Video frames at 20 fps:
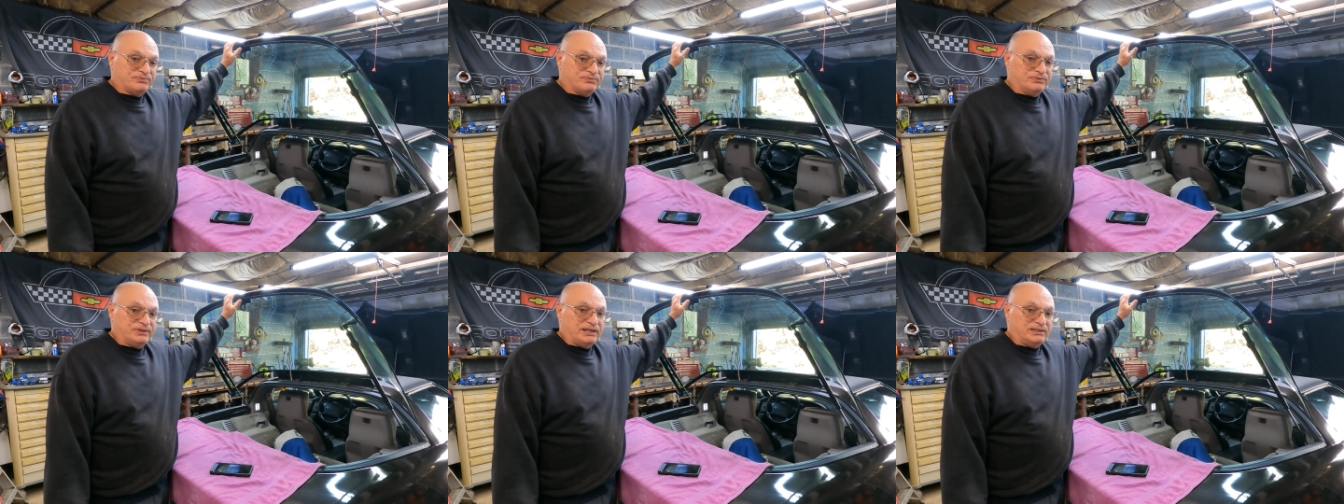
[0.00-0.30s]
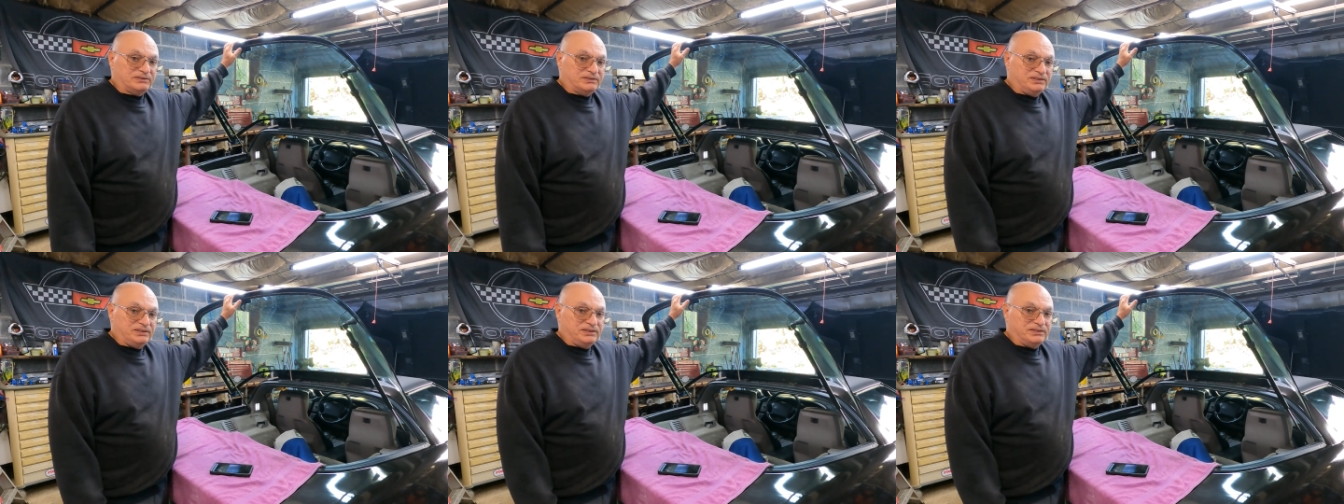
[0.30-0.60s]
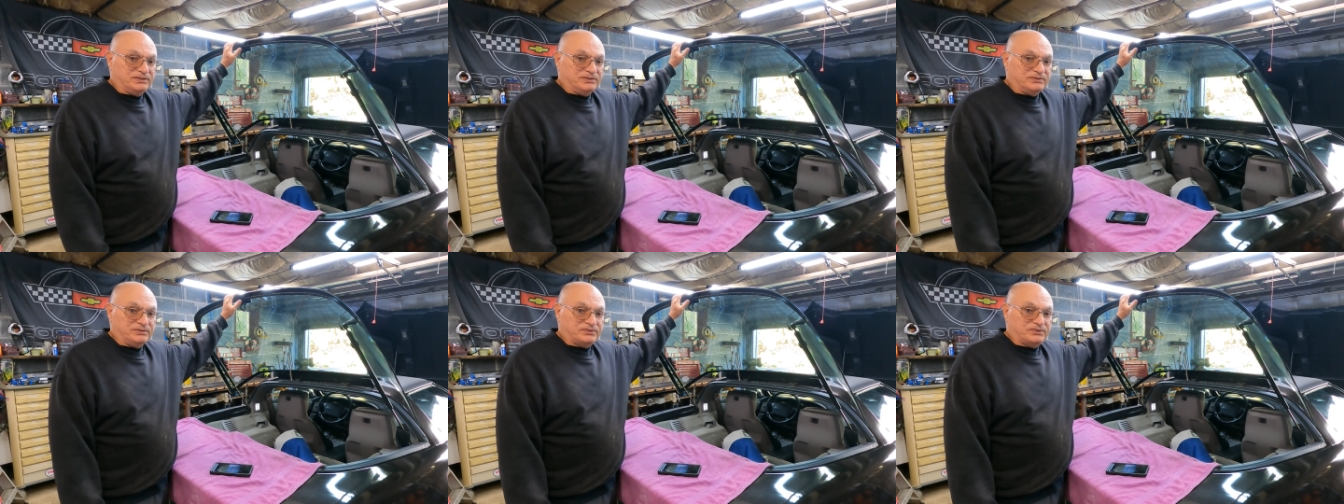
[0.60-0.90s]
throughout the
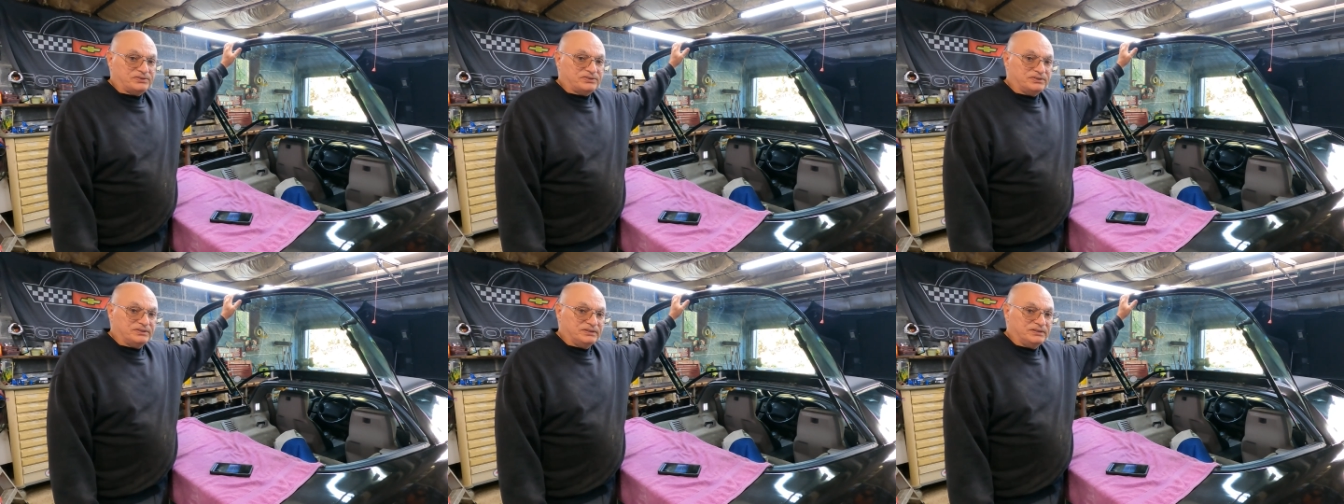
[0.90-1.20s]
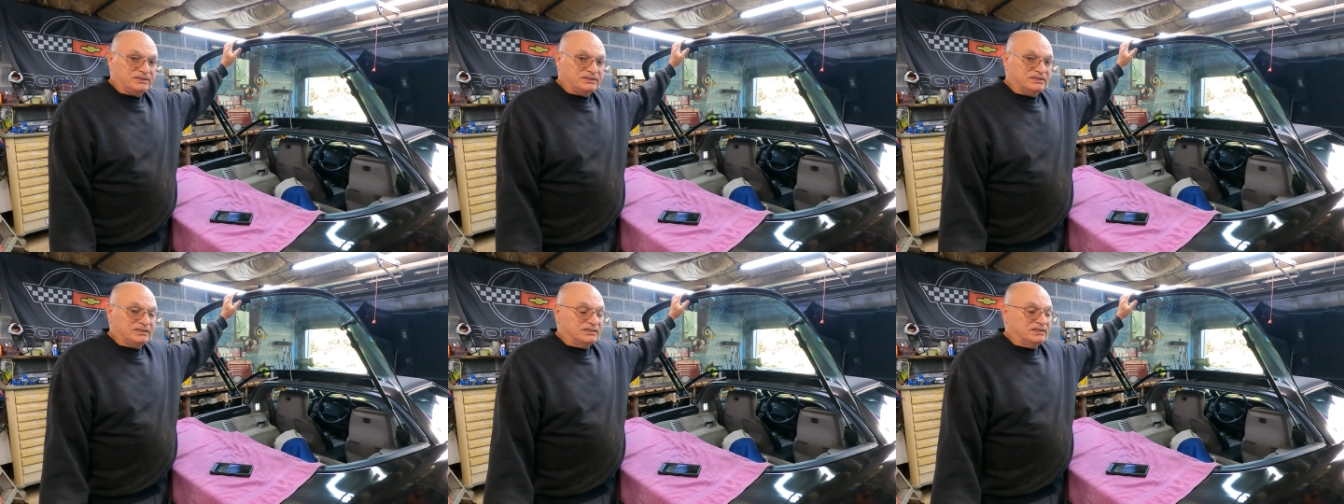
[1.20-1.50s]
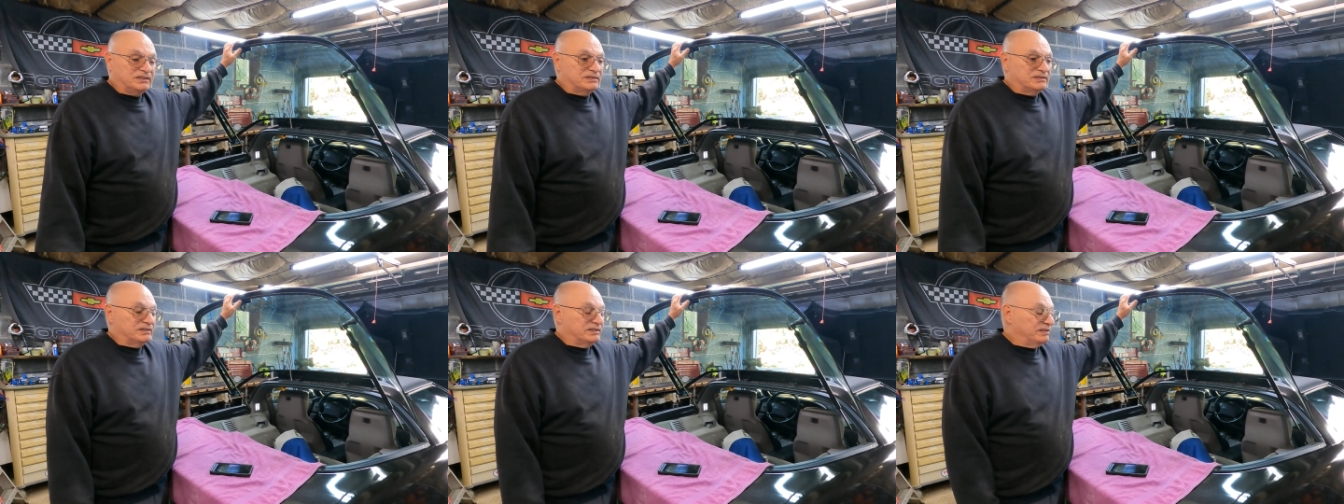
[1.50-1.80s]
years
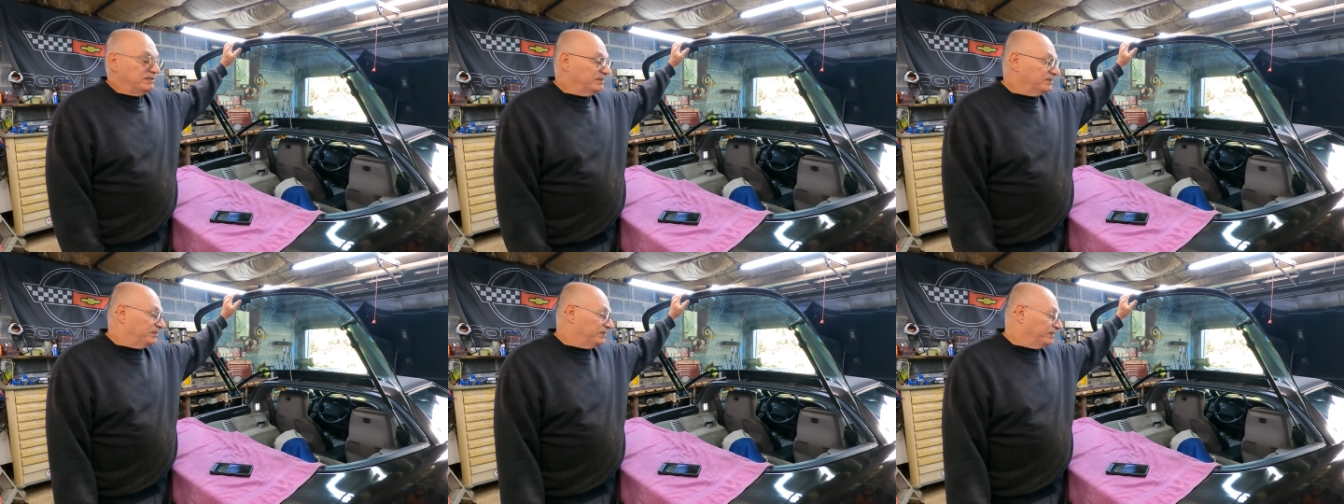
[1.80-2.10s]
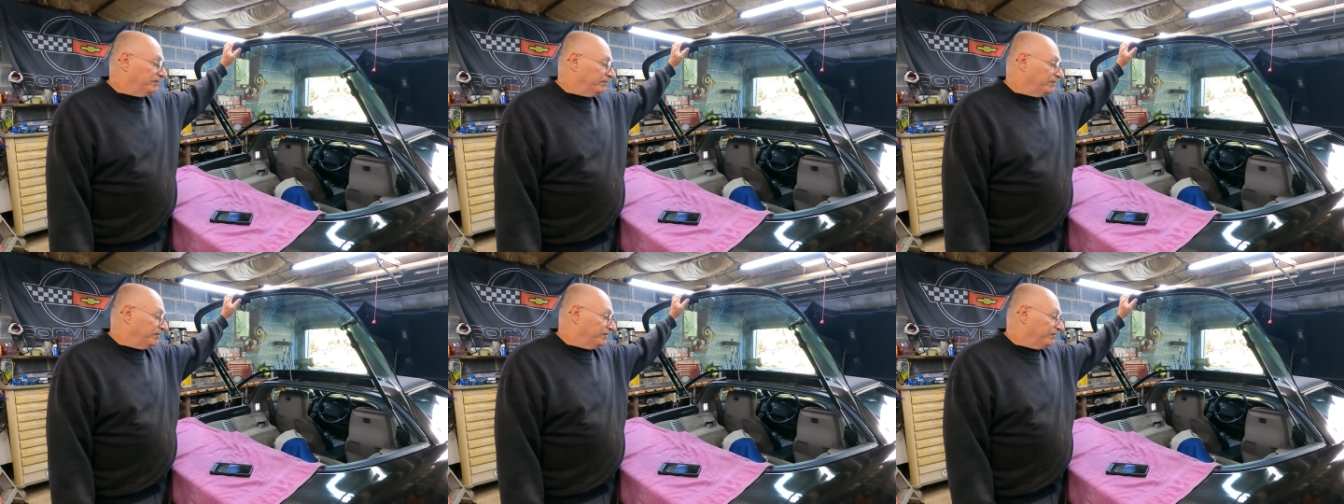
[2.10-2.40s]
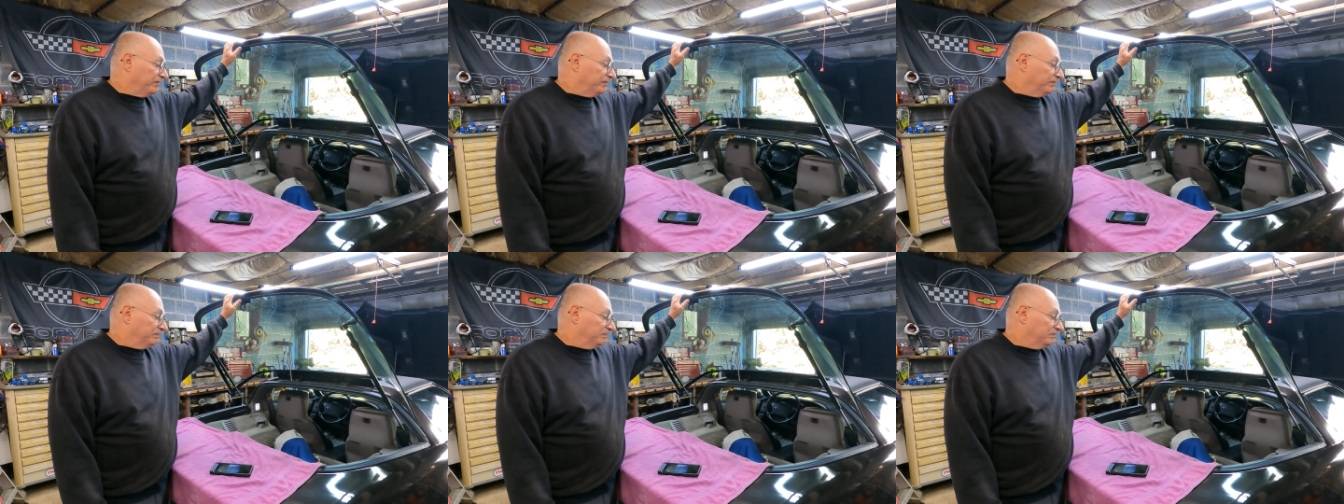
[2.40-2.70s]
to the
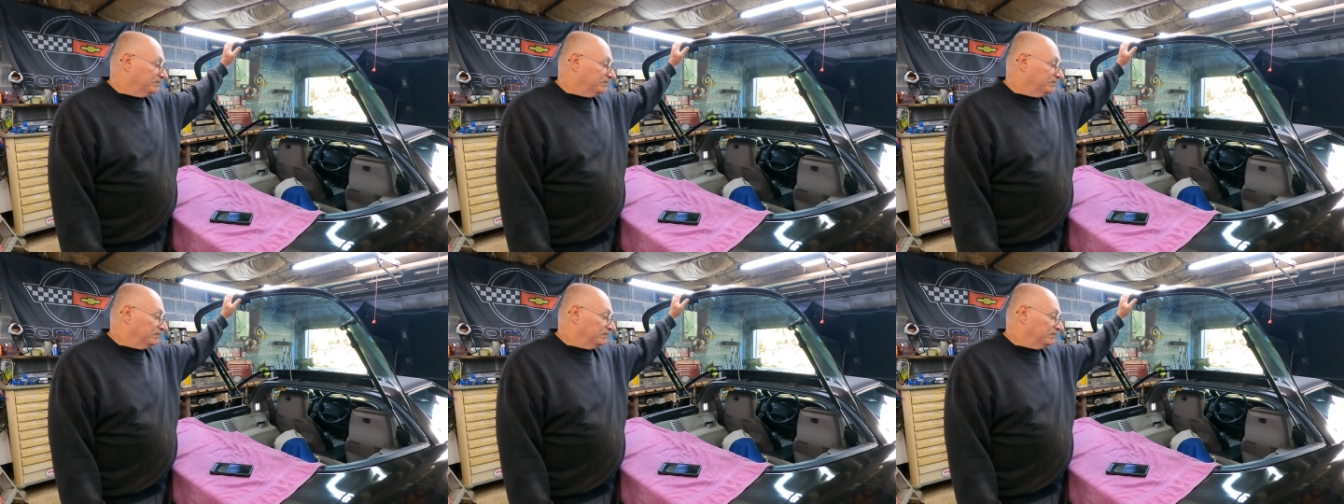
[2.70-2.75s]
interior,